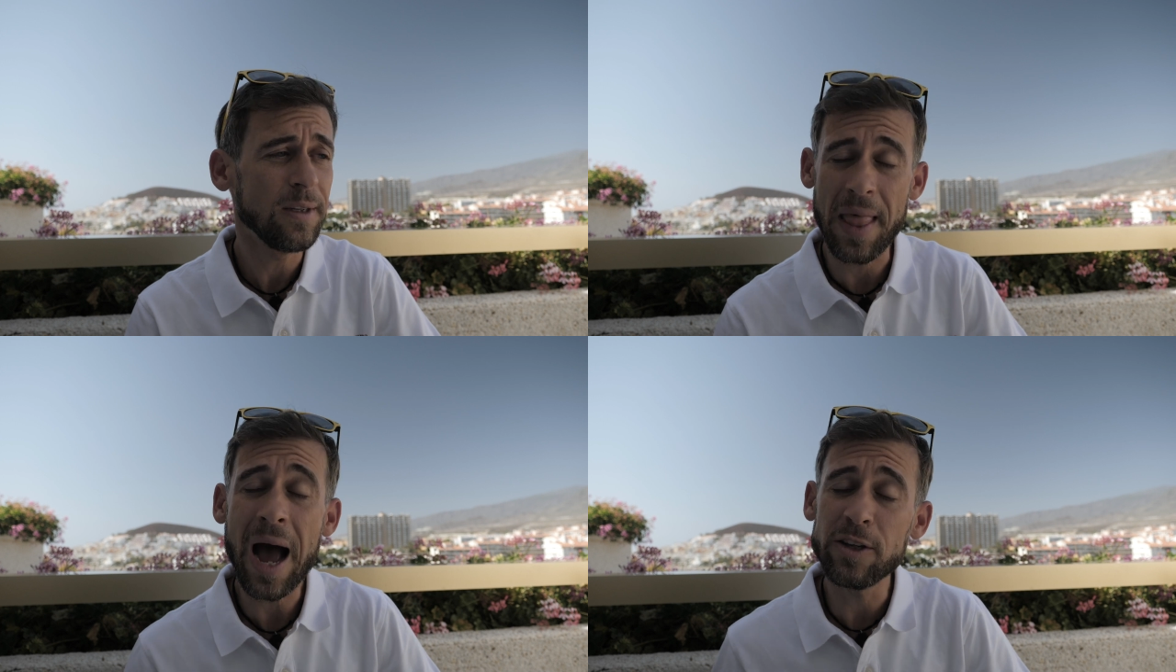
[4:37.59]

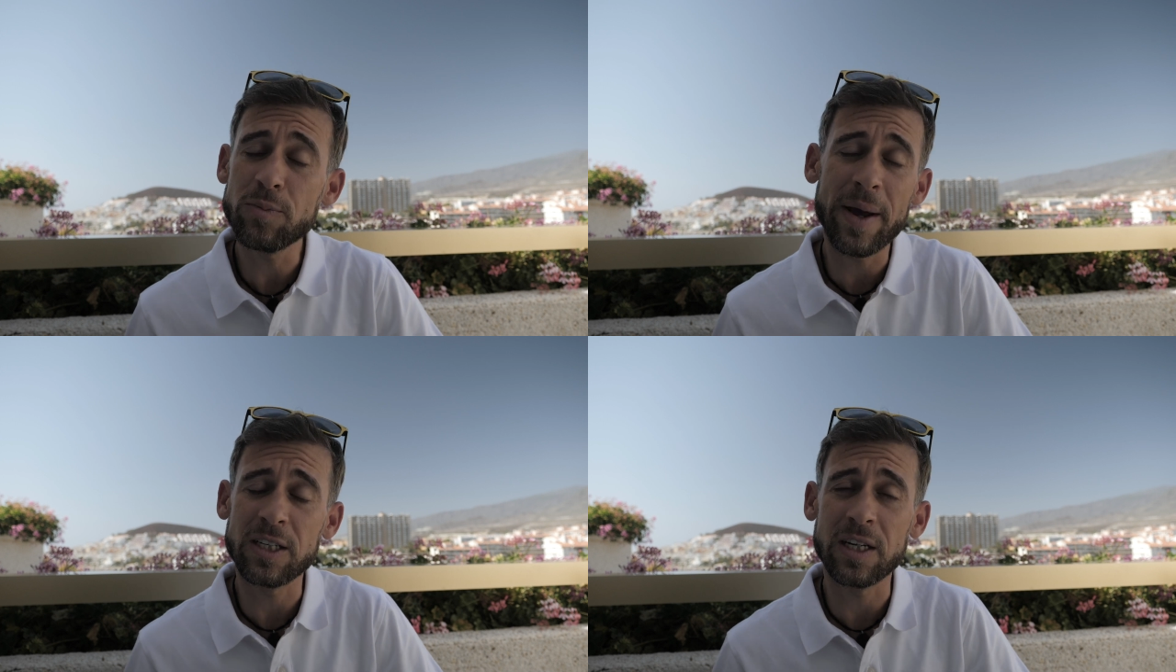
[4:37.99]
Now it's
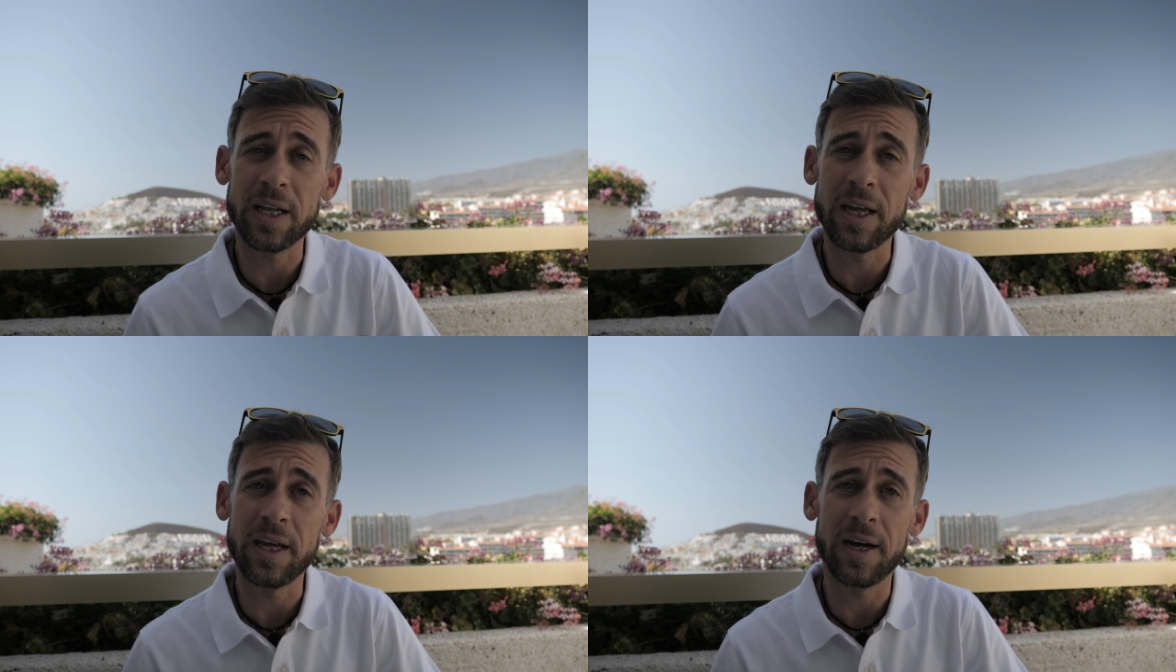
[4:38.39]

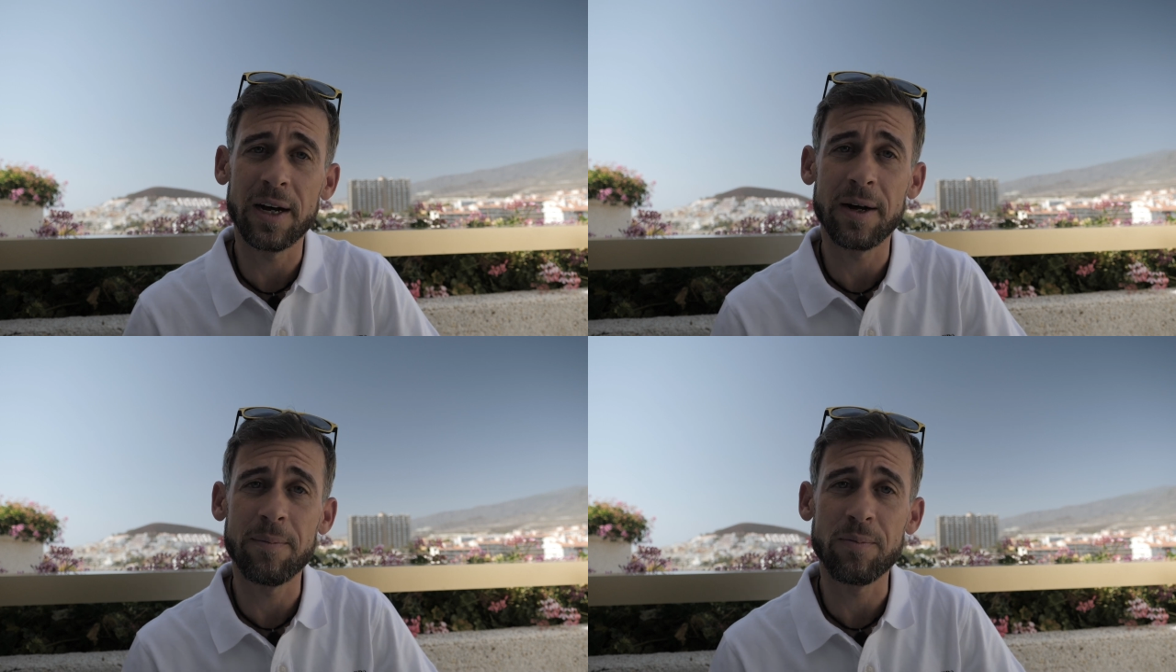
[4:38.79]
basically
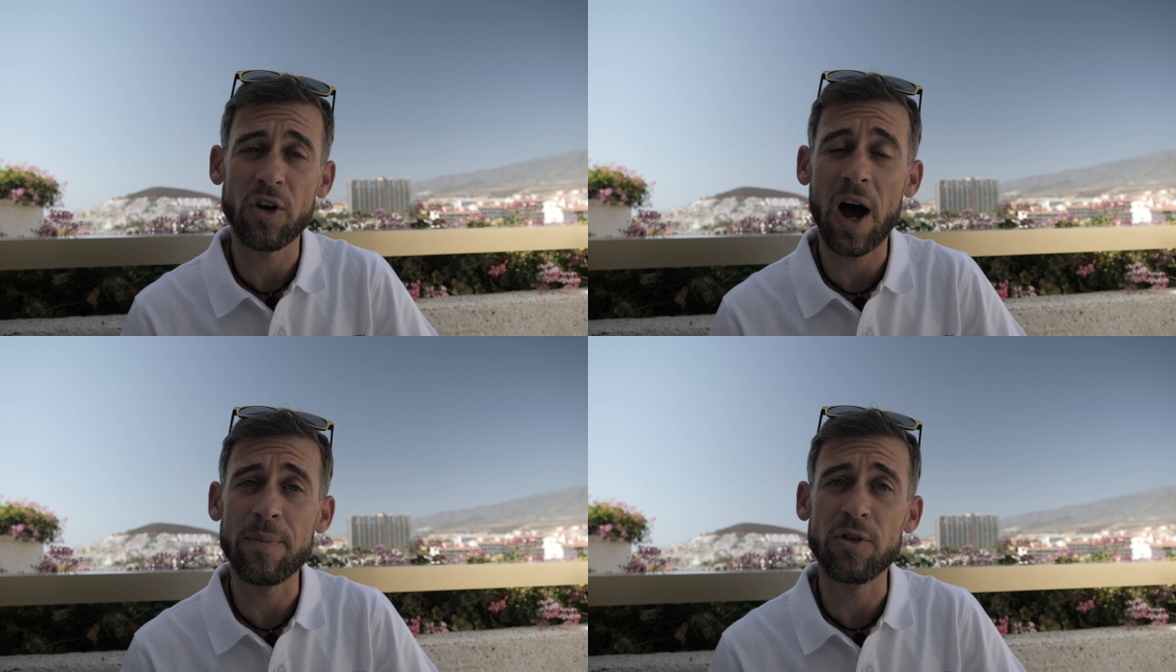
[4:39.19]

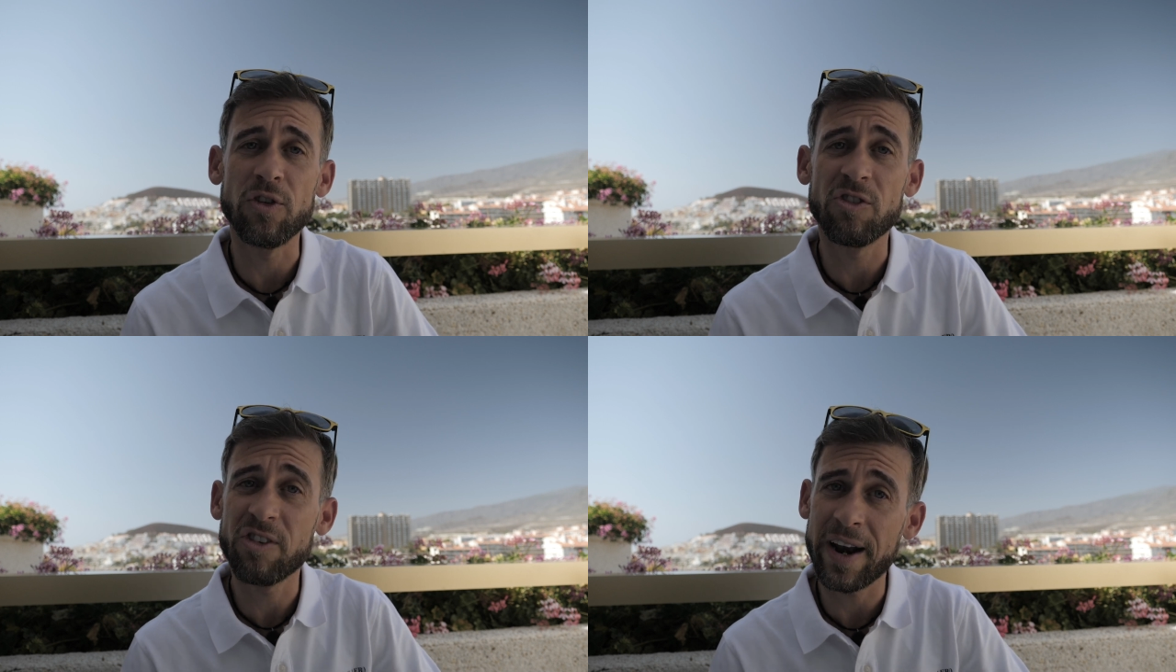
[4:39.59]
time to
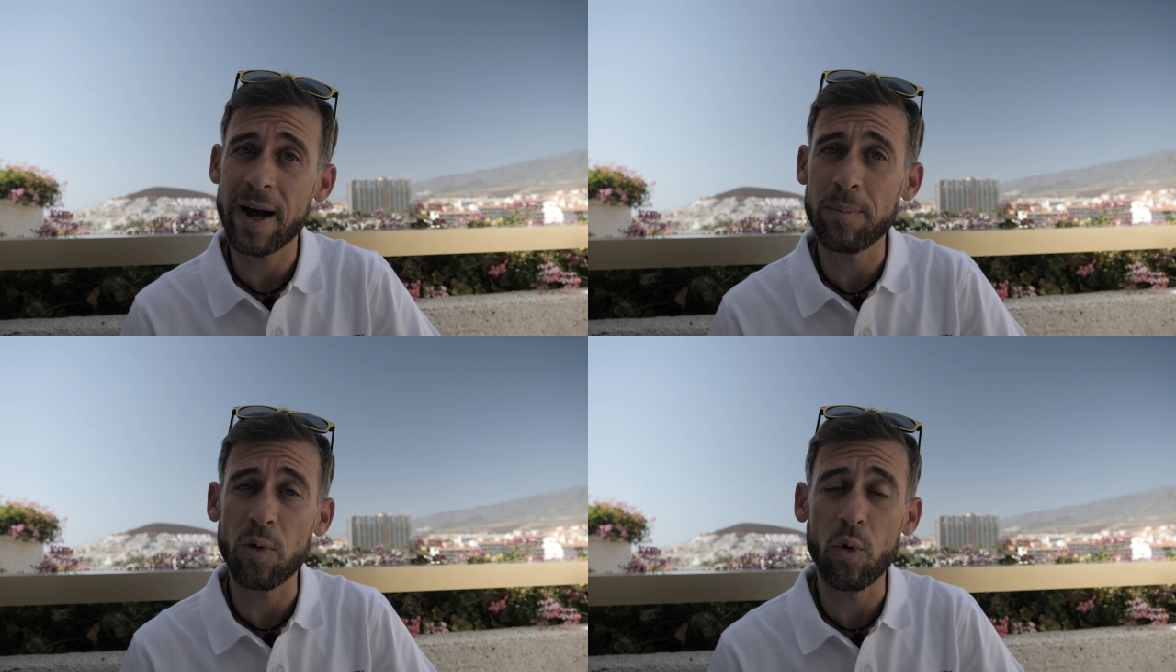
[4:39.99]
set up